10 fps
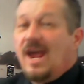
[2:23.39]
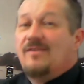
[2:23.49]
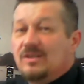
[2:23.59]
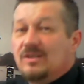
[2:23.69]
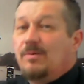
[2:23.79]

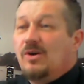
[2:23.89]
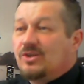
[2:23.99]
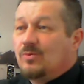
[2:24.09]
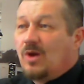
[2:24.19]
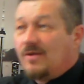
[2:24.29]
average
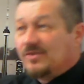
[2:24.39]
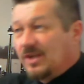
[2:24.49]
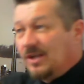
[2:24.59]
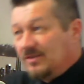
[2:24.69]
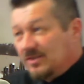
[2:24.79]
person would all of a
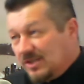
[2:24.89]
sudden